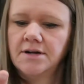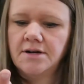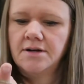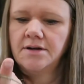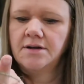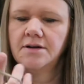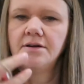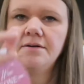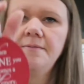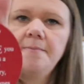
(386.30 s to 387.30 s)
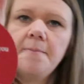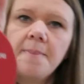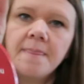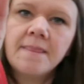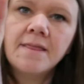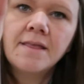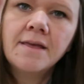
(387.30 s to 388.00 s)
Nobody speaks.